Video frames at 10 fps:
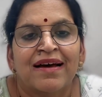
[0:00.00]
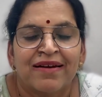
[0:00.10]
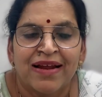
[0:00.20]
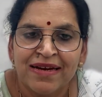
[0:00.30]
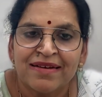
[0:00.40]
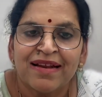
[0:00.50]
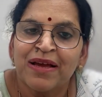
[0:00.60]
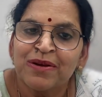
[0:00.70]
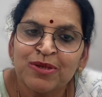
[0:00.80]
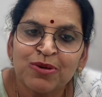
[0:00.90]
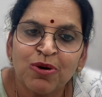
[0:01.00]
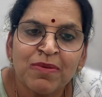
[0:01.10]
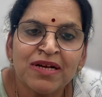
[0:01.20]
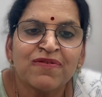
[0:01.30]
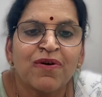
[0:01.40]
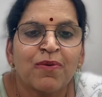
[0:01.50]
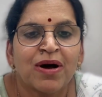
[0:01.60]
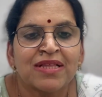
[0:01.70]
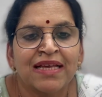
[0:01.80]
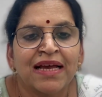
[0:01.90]
Right? Thank you so much for
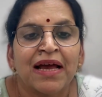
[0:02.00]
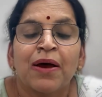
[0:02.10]
watching.